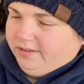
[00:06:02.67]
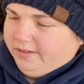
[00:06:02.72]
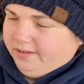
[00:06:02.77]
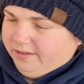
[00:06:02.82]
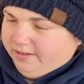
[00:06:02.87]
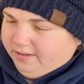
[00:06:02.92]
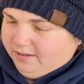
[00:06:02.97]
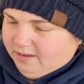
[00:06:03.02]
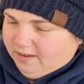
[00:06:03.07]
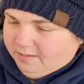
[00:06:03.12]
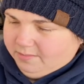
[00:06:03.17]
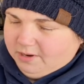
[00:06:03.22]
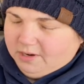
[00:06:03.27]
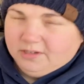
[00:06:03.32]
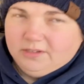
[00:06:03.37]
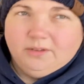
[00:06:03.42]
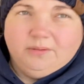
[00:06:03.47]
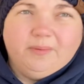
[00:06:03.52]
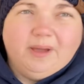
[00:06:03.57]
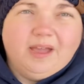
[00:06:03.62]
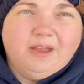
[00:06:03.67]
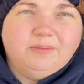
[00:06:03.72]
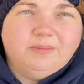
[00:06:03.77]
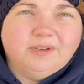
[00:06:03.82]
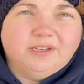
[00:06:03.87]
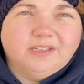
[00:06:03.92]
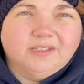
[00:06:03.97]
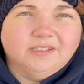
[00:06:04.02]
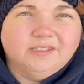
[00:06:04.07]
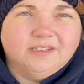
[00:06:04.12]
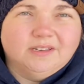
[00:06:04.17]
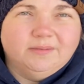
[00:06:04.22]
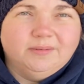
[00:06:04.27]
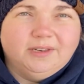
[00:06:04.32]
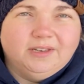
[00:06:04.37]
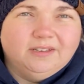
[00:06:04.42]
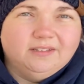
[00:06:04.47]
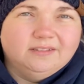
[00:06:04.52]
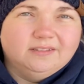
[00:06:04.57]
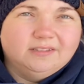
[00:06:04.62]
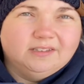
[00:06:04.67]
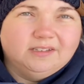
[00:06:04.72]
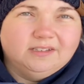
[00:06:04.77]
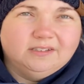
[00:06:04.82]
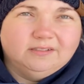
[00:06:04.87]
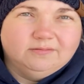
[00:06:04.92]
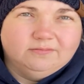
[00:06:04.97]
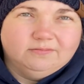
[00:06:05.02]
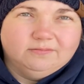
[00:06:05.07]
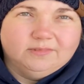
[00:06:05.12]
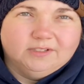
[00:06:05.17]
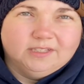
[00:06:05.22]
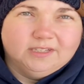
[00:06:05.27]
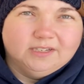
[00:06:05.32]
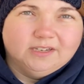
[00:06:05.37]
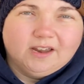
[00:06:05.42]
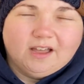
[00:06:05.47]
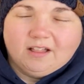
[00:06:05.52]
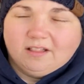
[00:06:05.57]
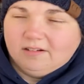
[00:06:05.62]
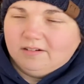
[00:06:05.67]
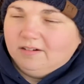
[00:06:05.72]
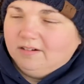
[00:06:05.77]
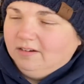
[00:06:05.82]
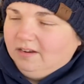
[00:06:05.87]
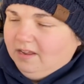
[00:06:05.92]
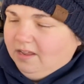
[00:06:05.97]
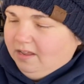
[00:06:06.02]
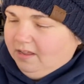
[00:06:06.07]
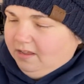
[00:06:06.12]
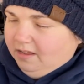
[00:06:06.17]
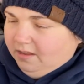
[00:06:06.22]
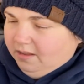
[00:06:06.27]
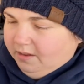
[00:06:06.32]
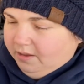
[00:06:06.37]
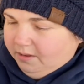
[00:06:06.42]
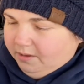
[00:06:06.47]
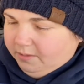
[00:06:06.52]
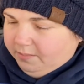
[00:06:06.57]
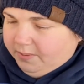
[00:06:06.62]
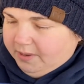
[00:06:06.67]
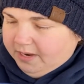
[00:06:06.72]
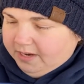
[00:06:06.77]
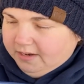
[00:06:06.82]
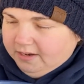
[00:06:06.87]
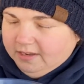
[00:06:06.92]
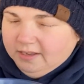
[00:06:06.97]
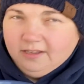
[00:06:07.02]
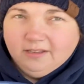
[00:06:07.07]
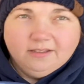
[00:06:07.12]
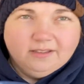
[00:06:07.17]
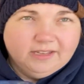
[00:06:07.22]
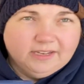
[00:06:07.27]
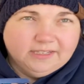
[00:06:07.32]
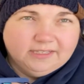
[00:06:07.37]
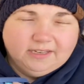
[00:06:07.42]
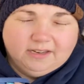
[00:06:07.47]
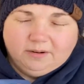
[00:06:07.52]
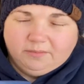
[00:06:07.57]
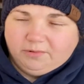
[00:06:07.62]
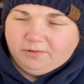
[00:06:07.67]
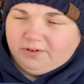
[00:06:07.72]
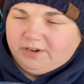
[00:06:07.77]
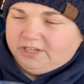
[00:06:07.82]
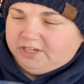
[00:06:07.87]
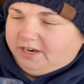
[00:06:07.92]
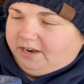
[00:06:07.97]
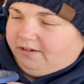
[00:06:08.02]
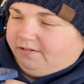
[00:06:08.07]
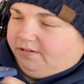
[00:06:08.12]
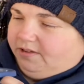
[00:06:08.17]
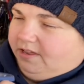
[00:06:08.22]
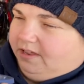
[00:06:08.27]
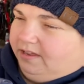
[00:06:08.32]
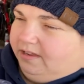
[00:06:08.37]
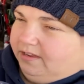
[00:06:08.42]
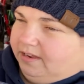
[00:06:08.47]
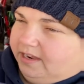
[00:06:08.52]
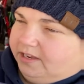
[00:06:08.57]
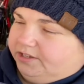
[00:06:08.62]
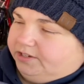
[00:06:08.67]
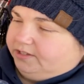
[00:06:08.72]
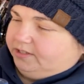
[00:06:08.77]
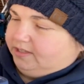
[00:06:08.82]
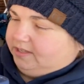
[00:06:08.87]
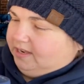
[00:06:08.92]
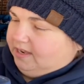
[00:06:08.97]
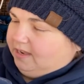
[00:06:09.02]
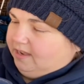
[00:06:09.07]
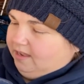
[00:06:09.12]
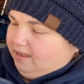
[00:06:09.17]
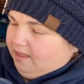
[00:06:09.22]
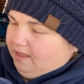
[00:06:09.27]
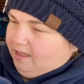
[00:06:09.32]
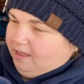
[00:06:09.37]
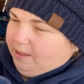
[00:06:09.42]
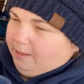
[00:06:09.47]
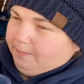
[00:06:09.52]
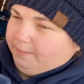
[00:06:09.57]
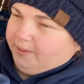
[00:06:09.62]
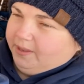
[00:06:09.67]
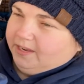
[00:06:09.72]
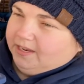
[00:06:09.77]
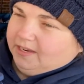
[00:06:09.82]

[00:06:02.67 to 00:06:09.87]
mad, because I mean, it was a dollar. But like I said, I'm gonna reach out and just see. But